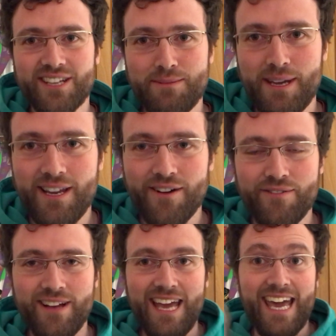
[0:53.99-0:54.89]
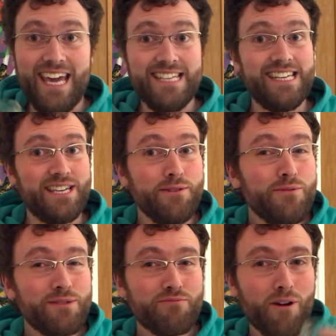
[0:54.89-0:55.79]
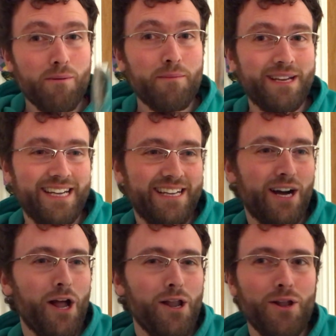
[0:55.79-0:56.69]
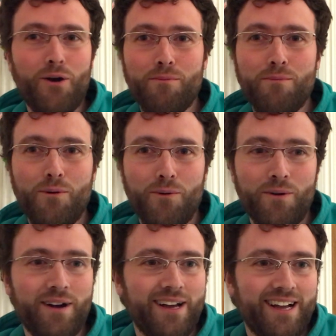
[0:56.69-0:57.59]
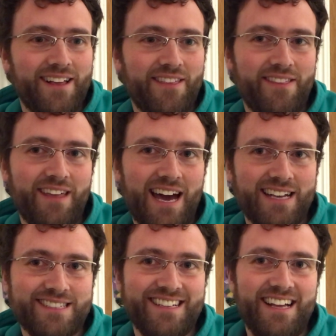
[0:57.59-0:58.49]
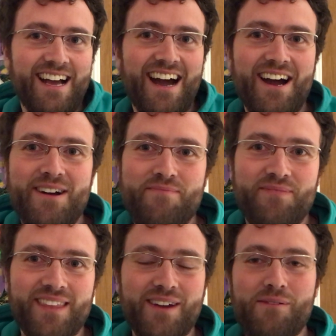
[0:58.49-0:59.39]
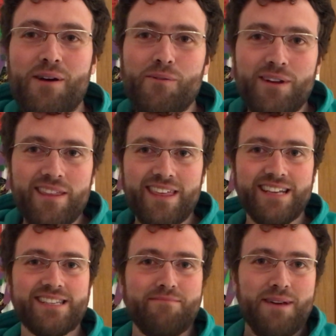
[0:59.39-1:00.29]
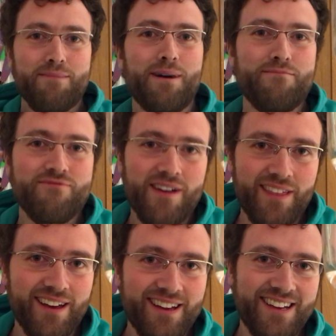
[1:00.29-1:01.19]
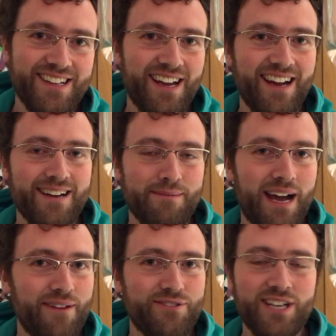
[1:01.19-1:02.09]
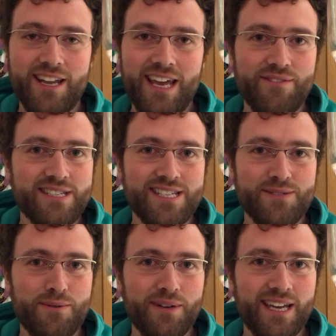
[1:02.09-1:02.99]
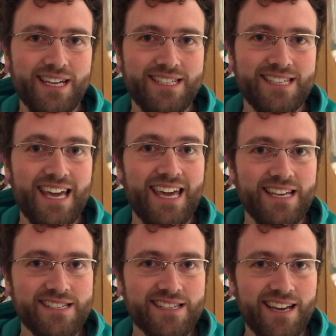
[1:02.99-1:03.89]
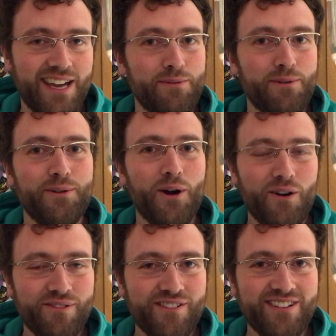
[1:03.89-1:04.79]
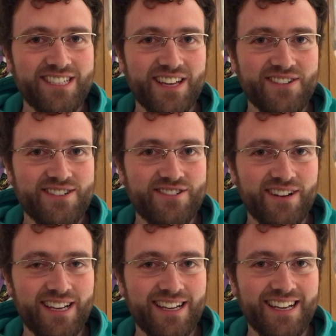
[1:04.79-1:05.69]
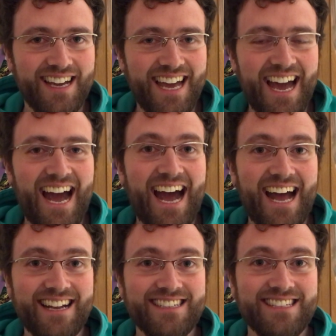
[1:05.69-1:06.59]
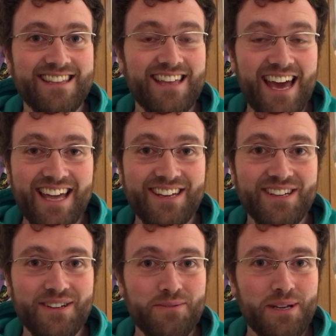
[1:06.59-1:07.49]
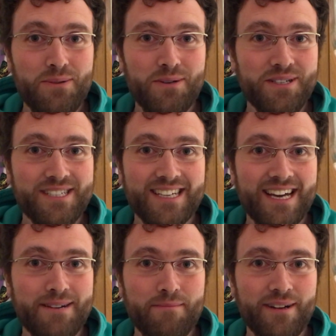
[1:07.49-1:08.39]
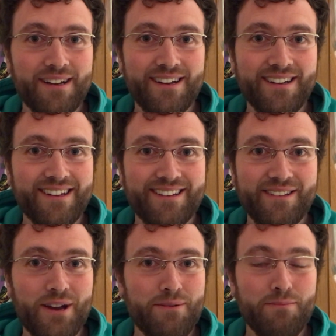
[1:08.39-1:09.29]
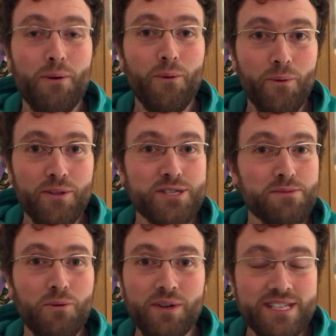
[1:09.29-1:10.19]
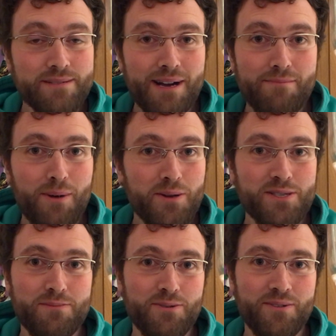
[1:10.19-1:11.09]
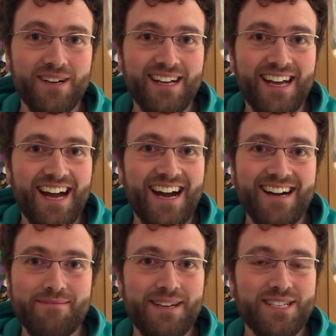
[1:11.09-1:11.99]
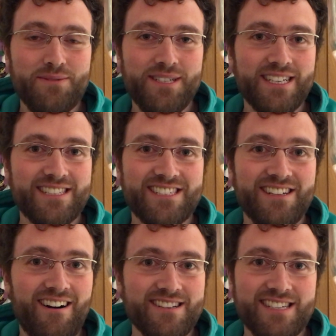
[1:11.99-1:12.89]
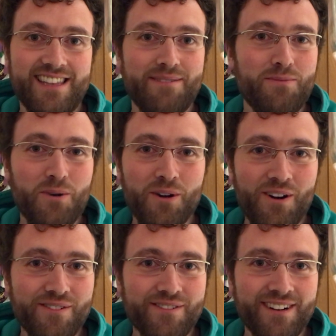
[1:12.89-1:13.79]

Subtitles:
going to be enough, is it? You would probably need a lot more than that. Well, one of the things that me and my brother have done ever since we were kids is we would offer each other a drink, and then we would go and pour the smallest amount possible into each other's glass and then walk off.